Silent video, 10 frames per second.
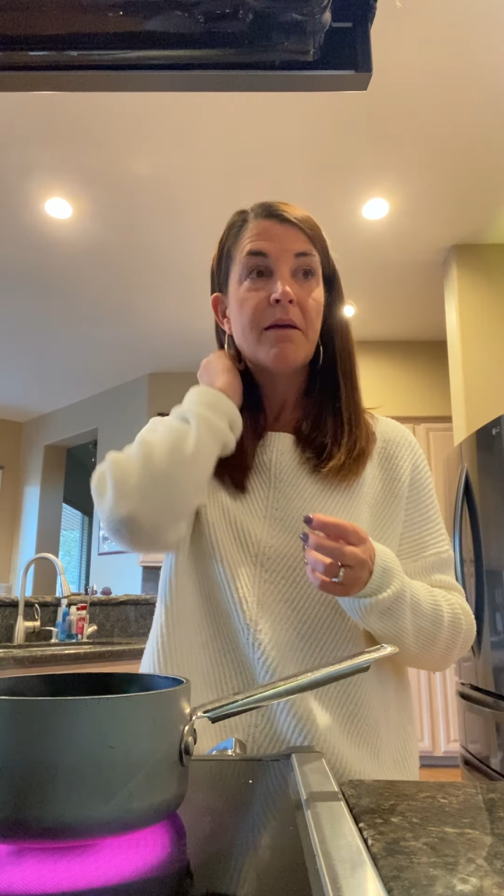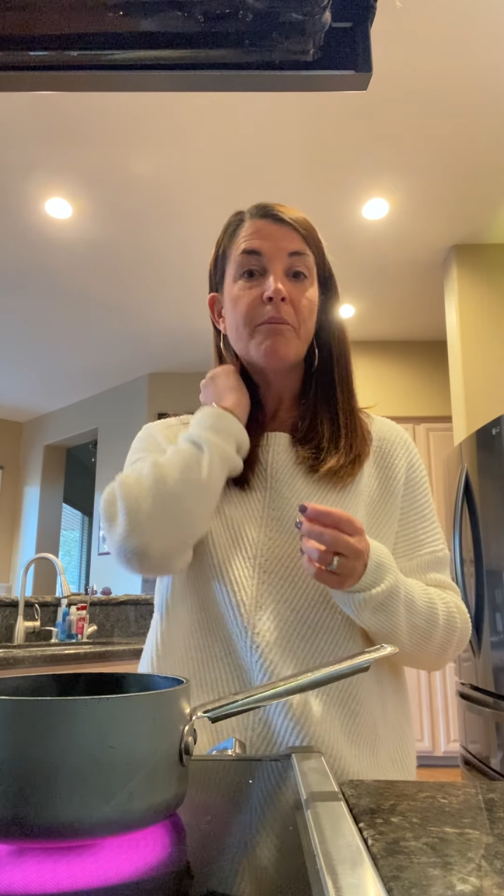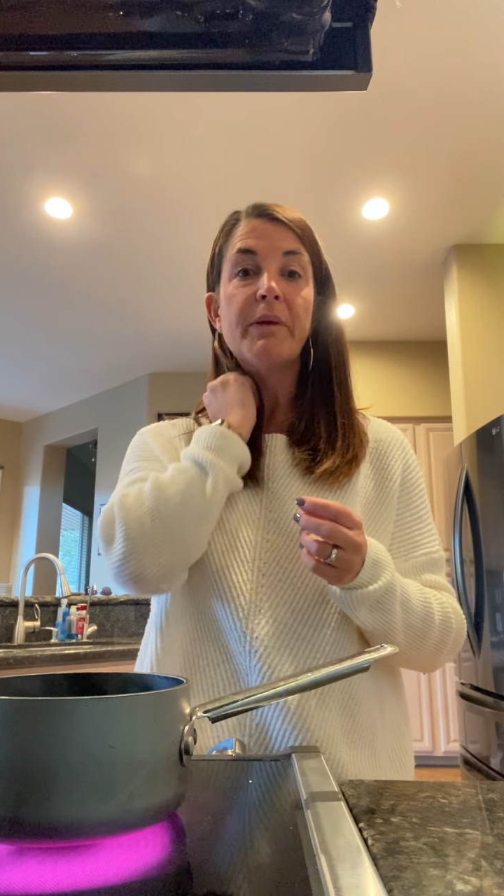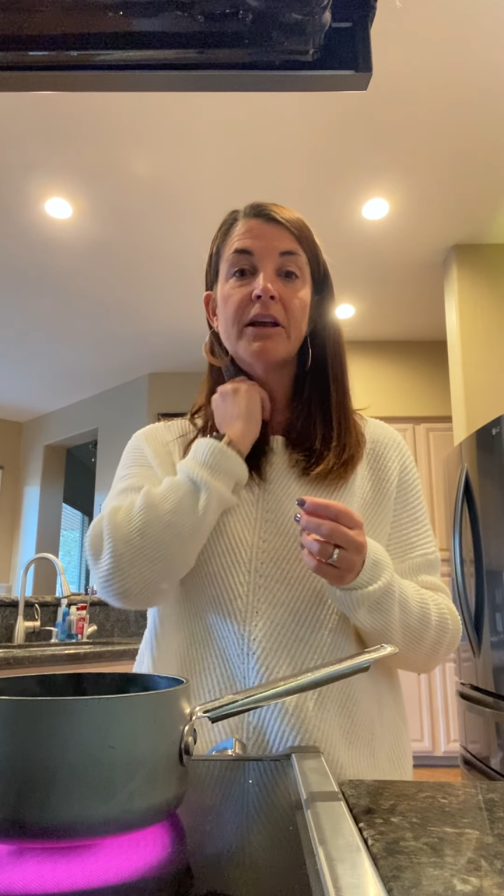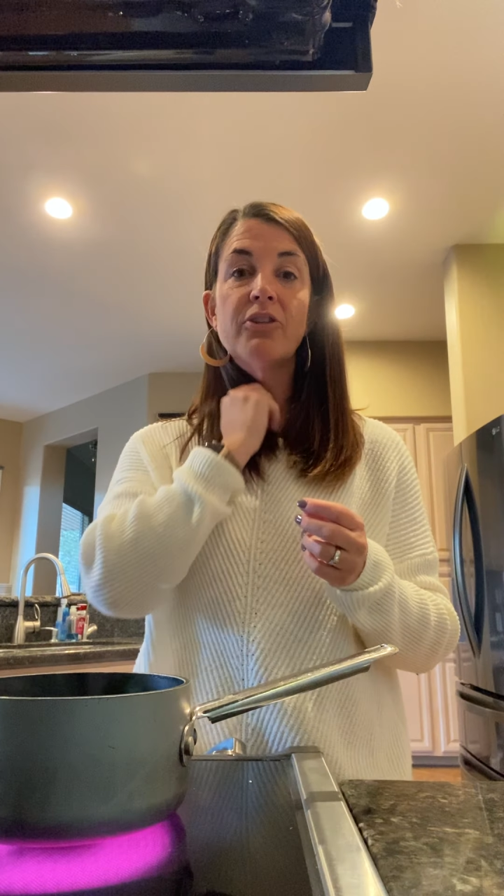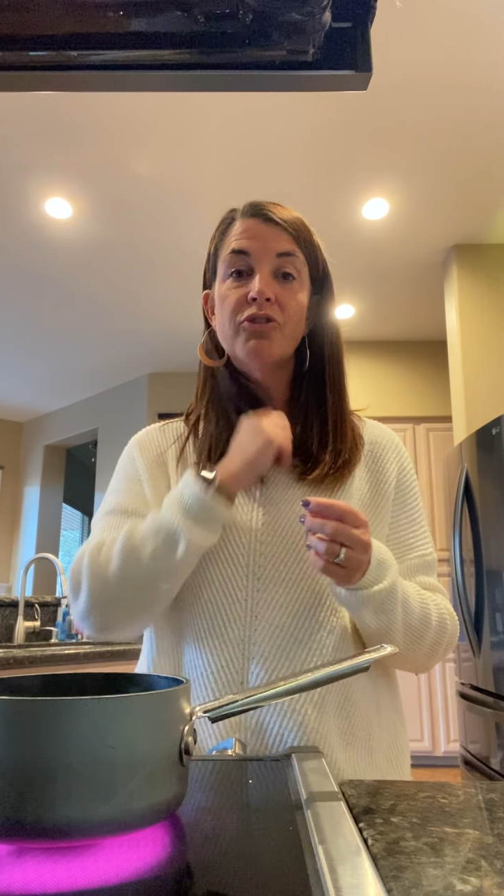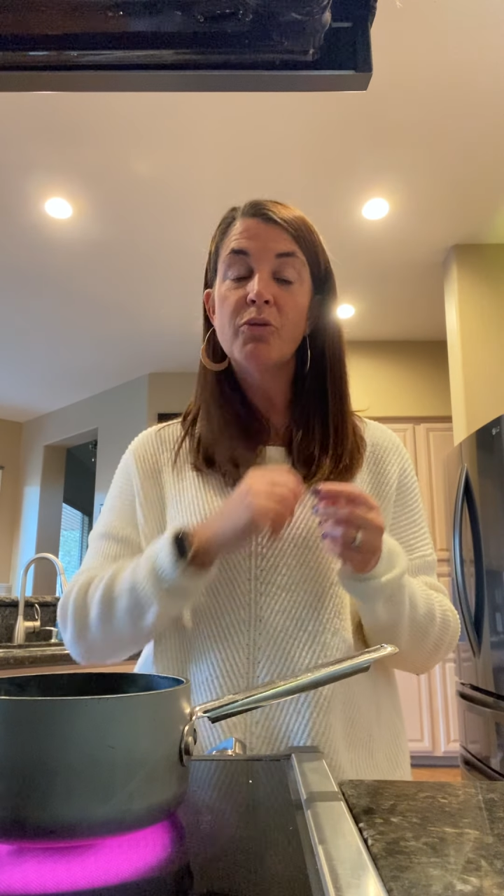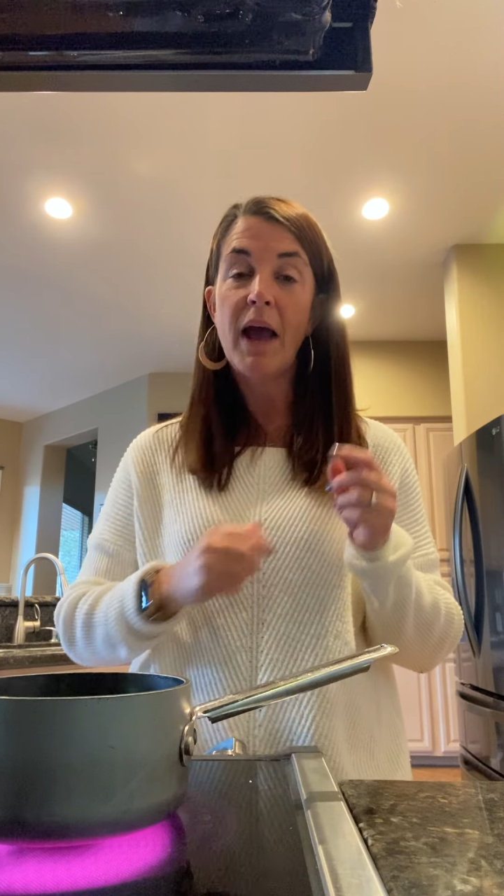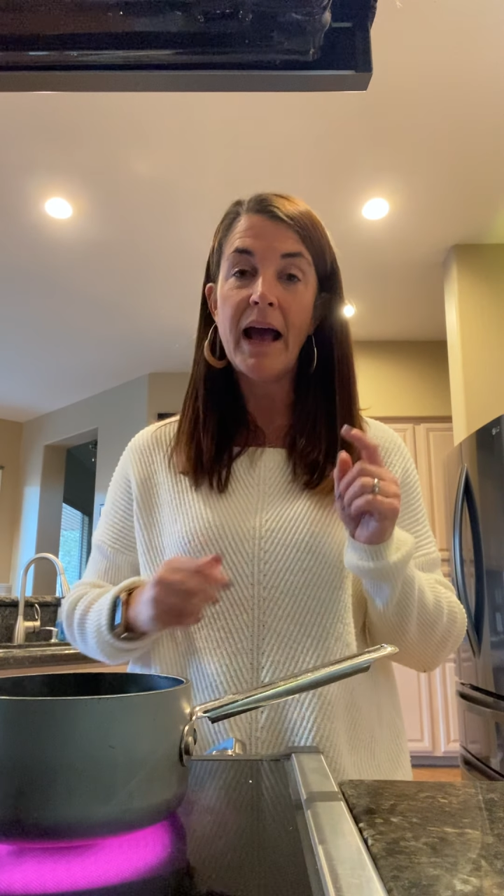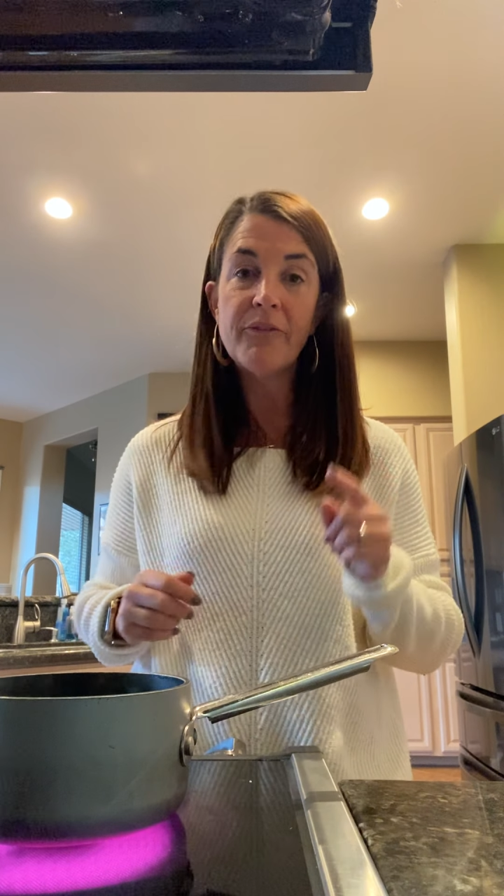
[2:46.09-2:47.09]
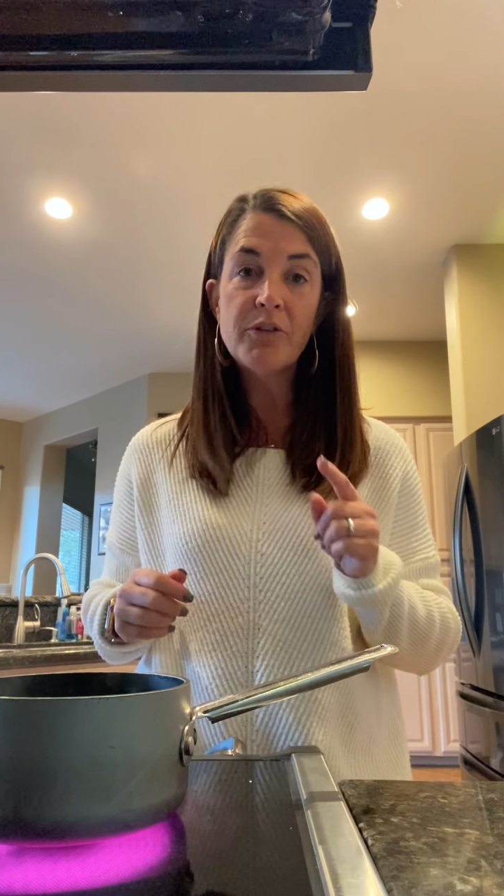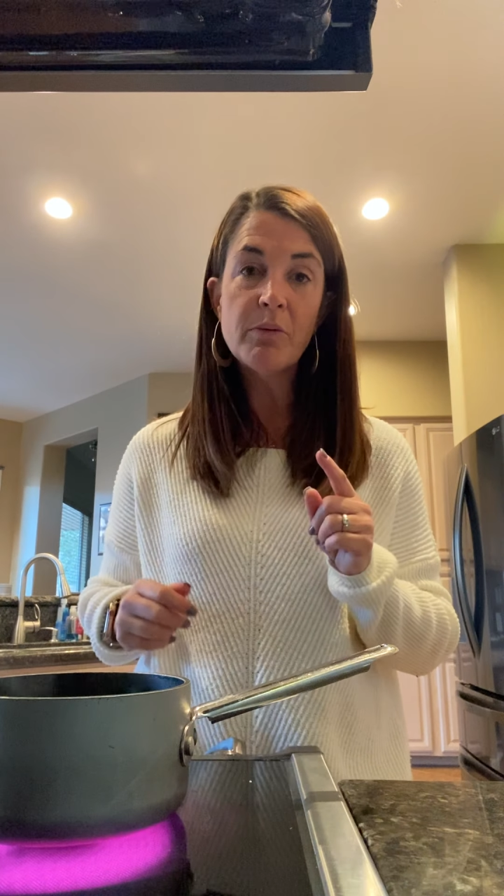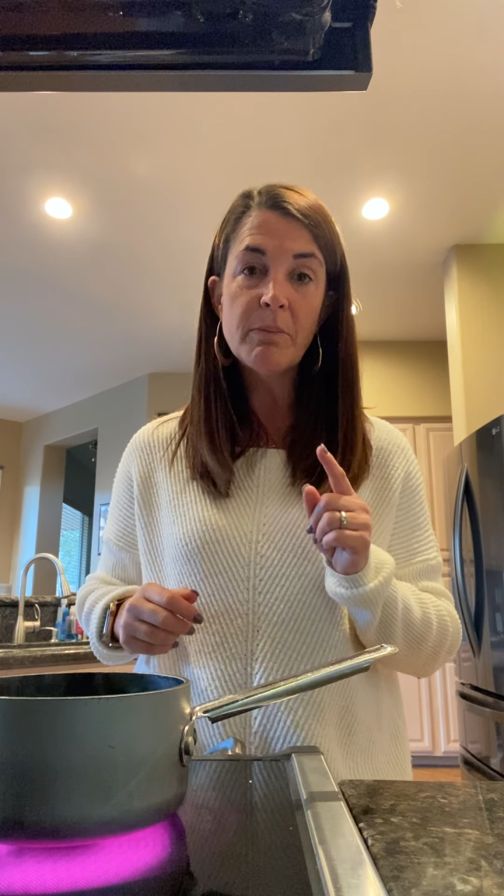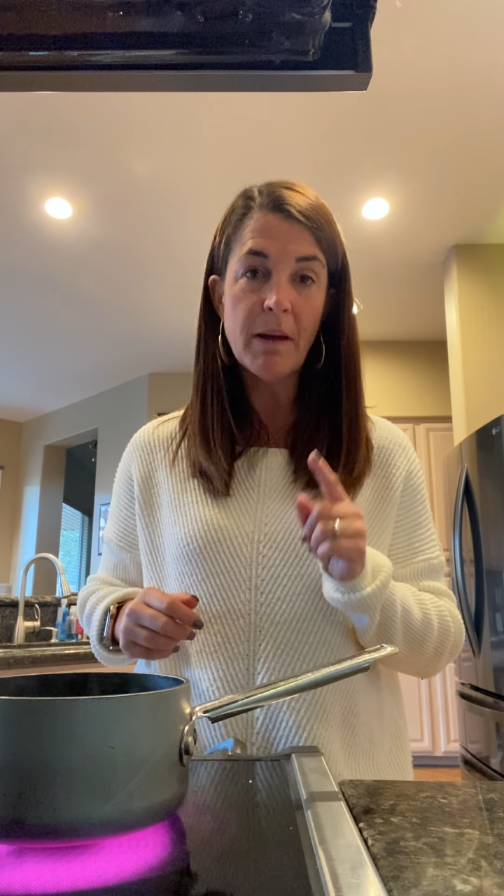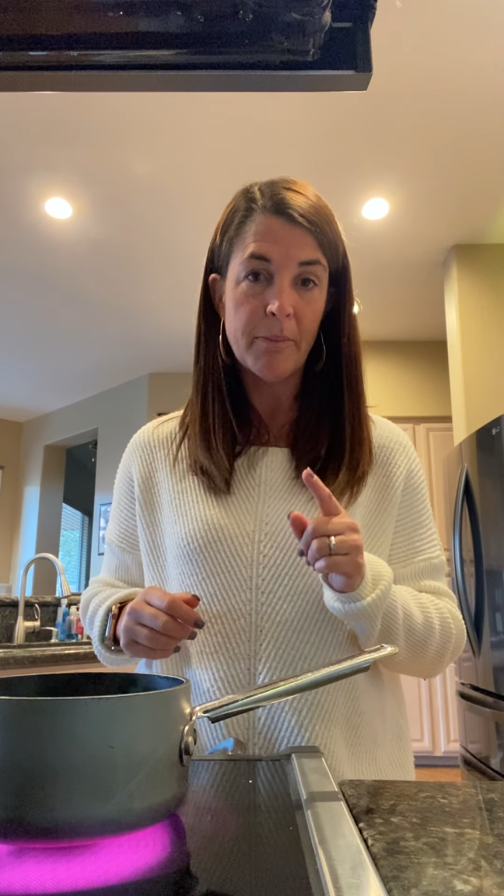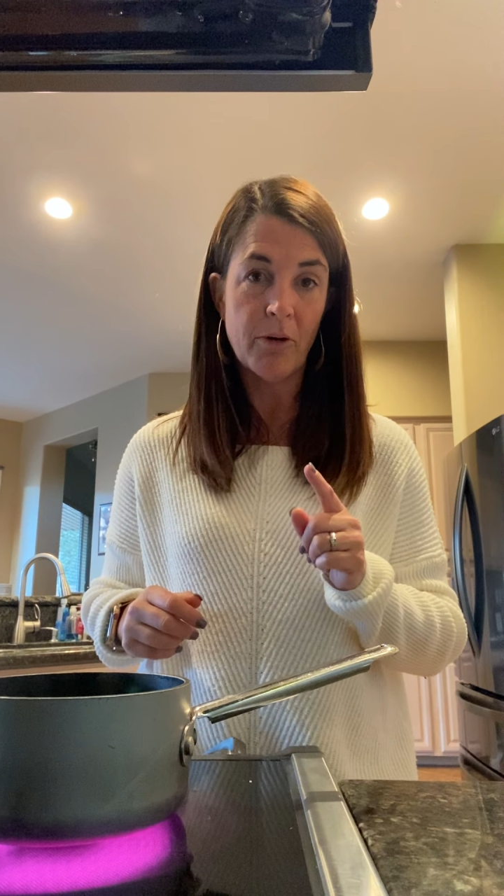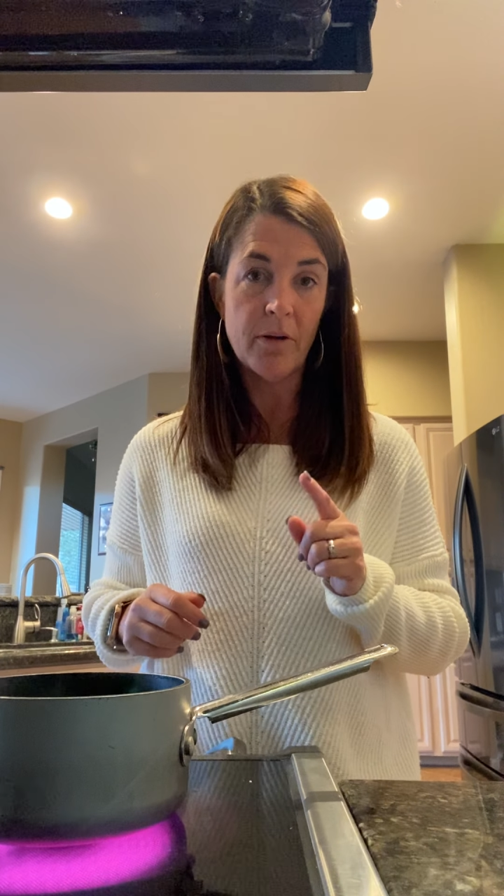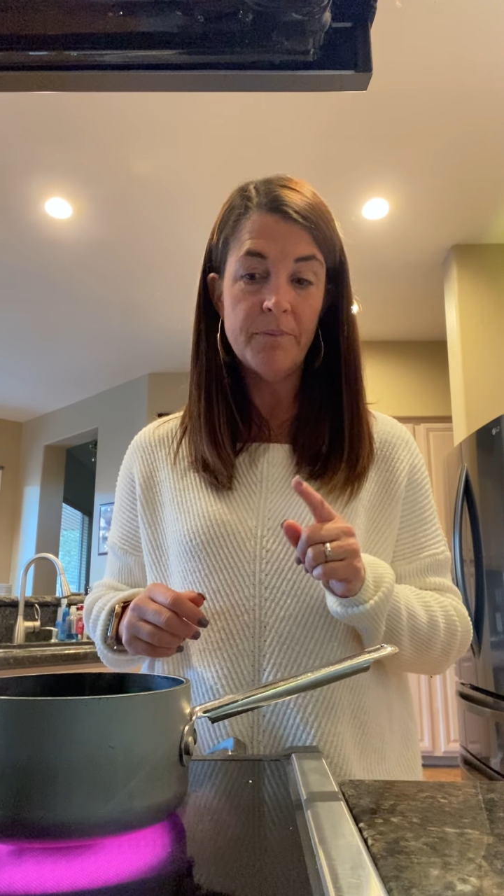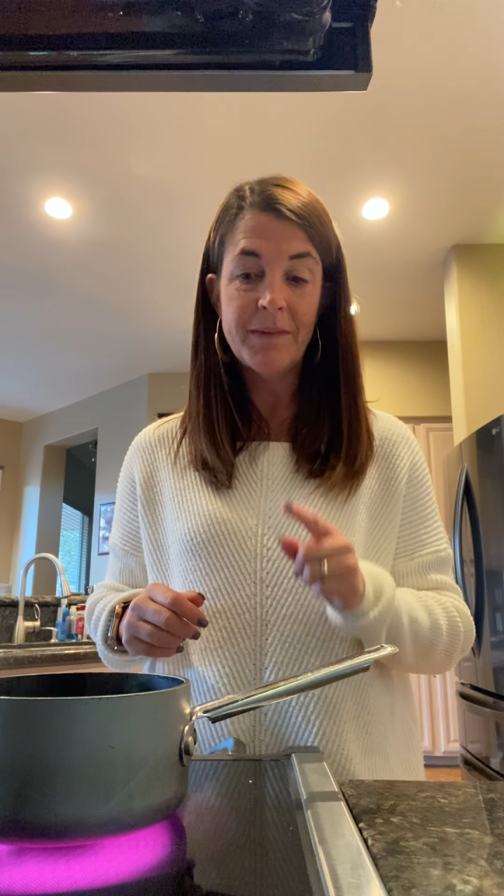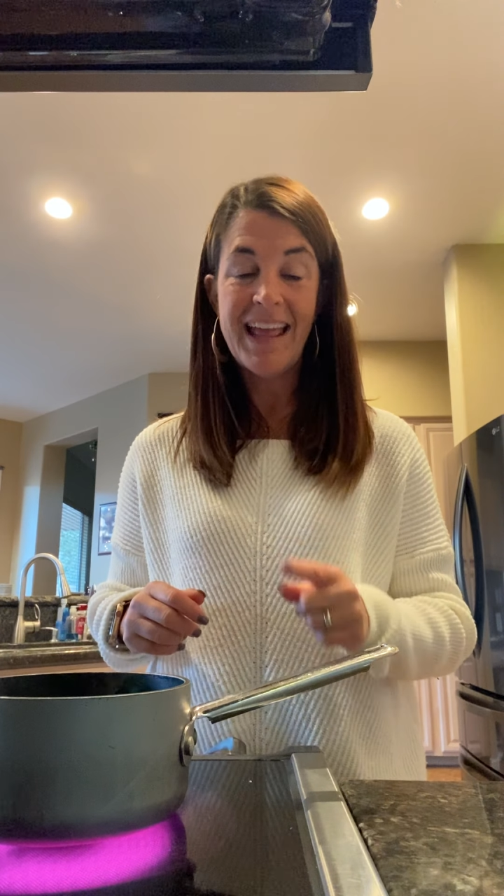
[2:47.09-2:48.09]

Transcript: because you have to remember